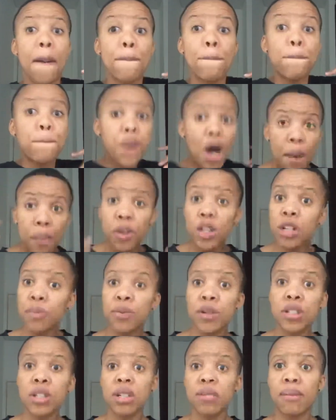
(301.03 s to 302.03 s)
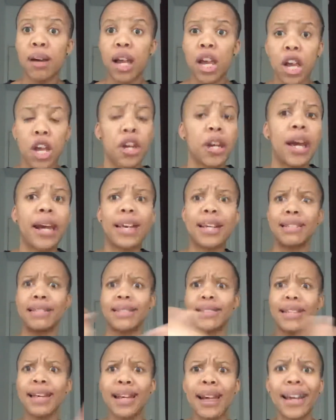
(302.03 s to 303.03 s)
popular person in my head. I can
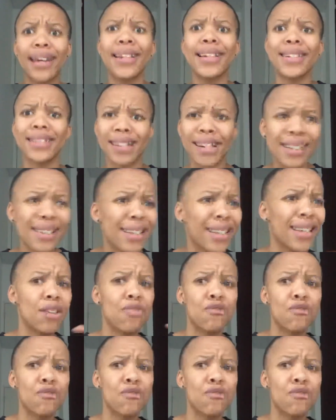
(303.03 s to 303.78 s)
sing, I can dance, I can